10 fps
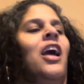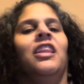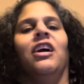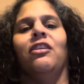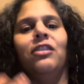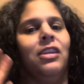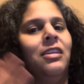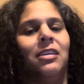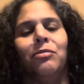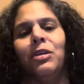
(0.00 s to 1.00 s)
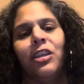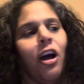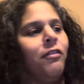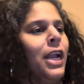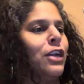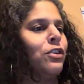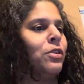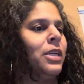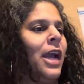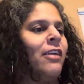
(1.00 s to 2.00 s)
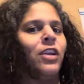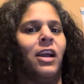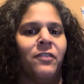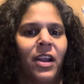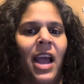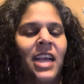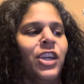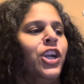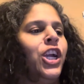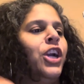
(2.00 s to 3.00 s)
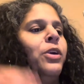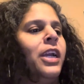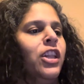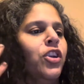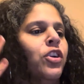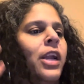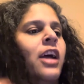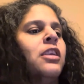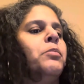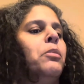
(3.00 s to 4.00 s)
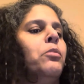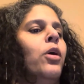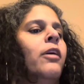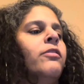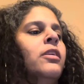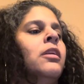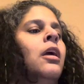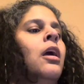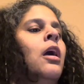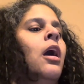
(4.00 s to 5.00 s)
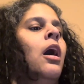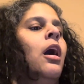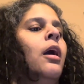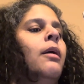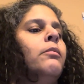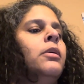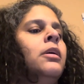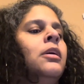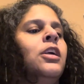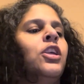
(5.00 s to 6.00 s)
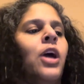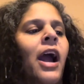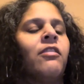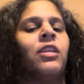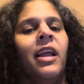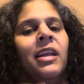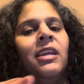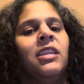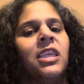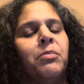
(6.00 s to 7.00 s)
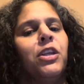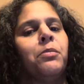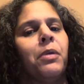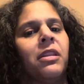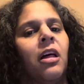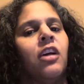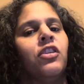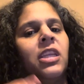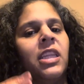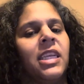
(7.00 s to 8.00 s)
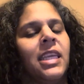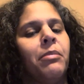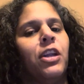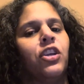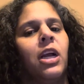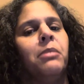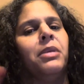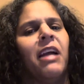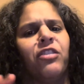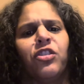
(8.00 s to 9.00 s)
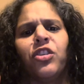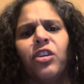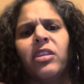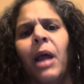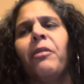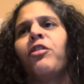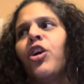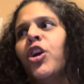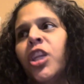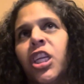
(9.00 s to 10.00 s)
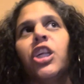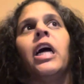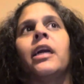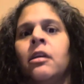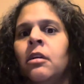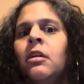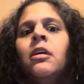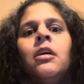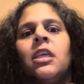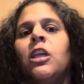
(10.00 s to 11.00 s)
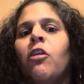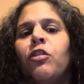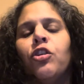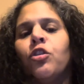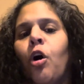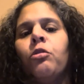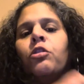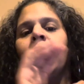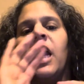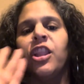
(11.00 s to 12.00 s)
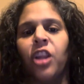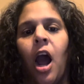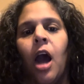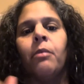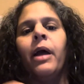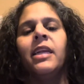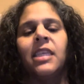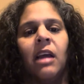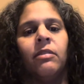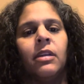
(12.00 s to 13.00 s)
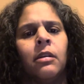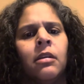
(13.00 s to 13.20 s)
They'll just resolve naturally as they're hearing and learning how to speak more often. So after the speech pathologist and the examination comes after a certain time, if they're still like 7 years old and they're saying stop at 7,